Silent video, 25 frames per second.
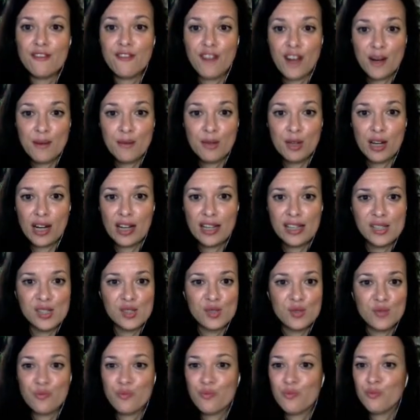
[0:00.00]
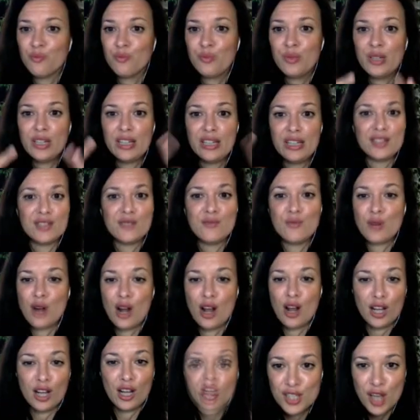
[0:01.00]
Fiber, guys, we're
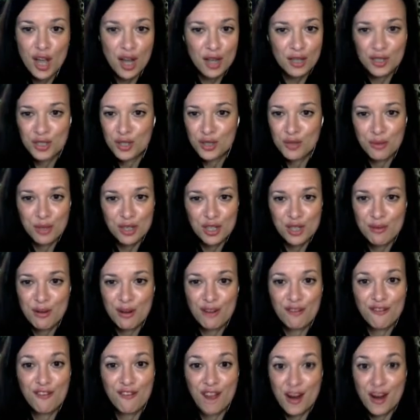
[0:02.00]
not going to talk too much about